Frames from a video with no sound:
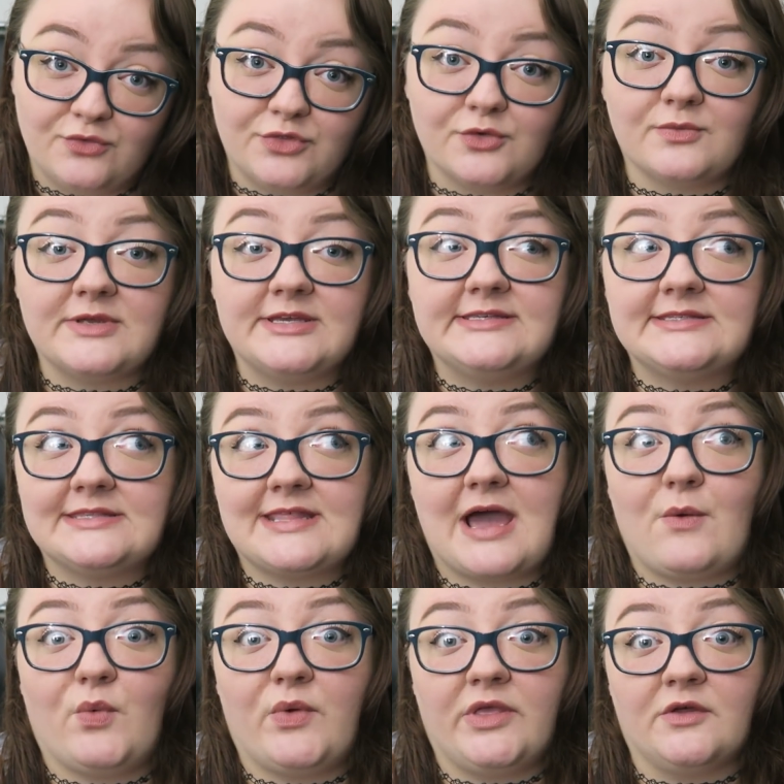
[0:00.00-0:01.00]
The reason
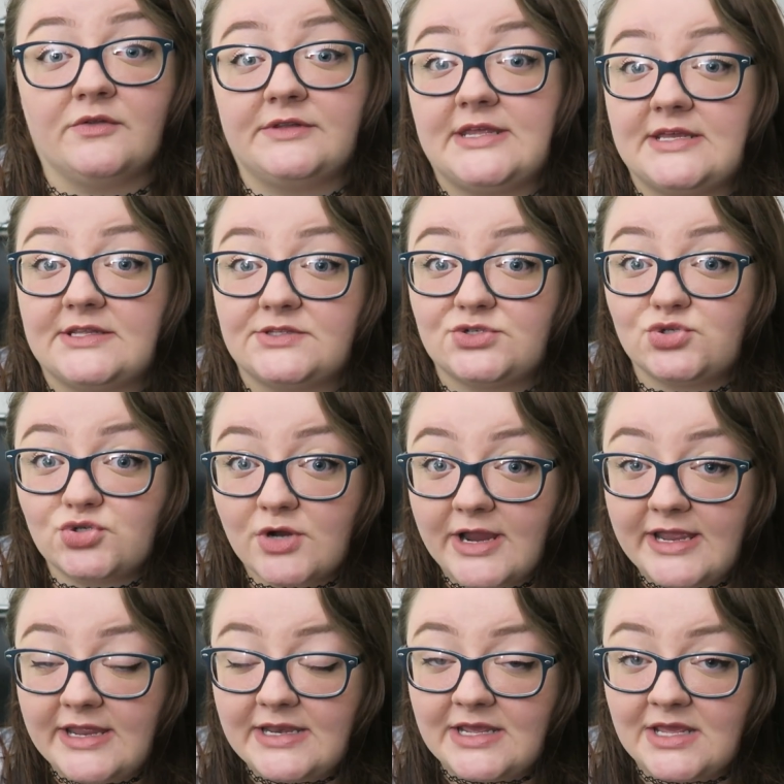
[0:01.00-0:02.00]
that wheel needs
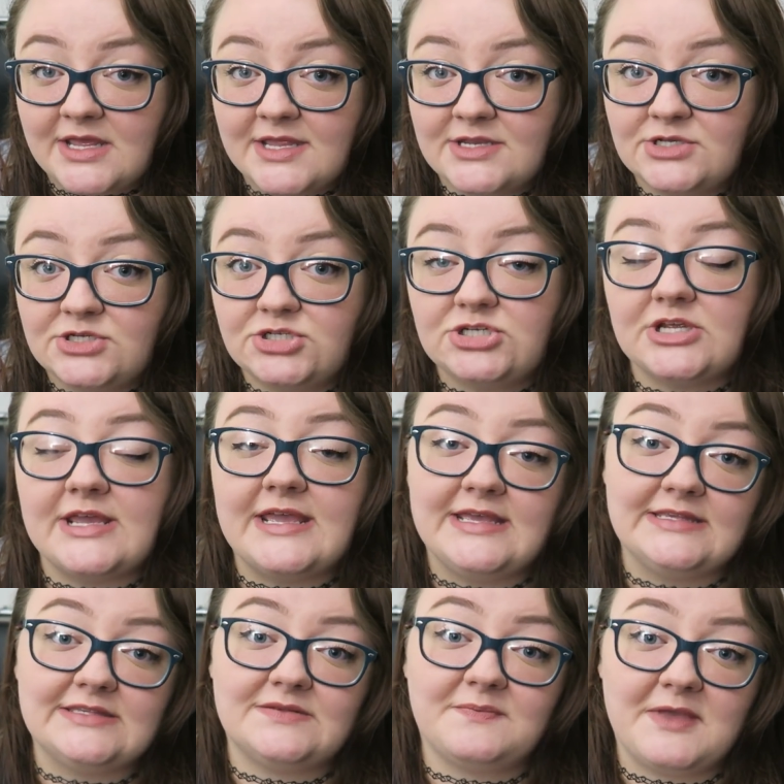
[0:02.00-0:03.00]
drainage
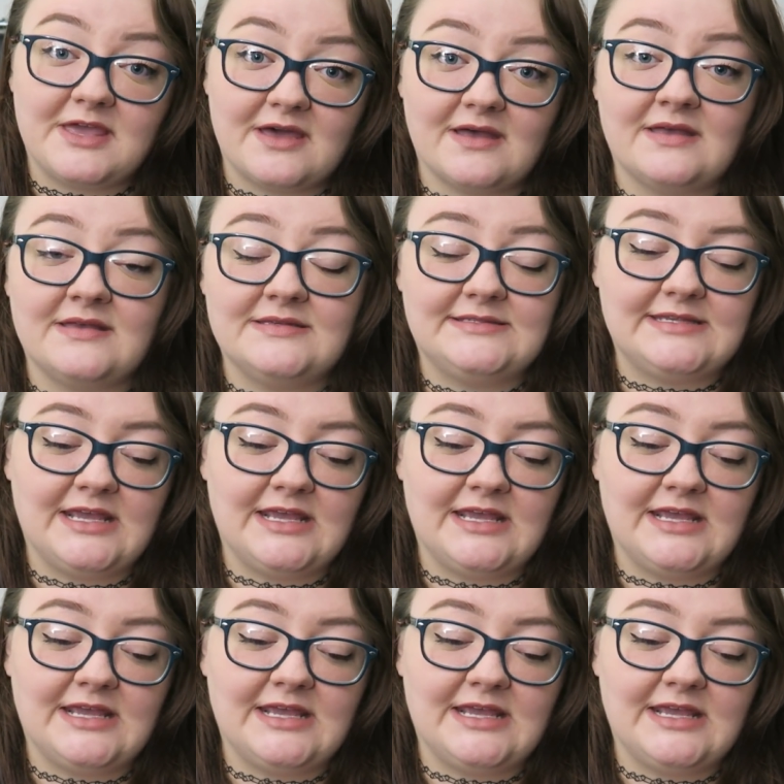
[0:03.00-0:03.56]
is because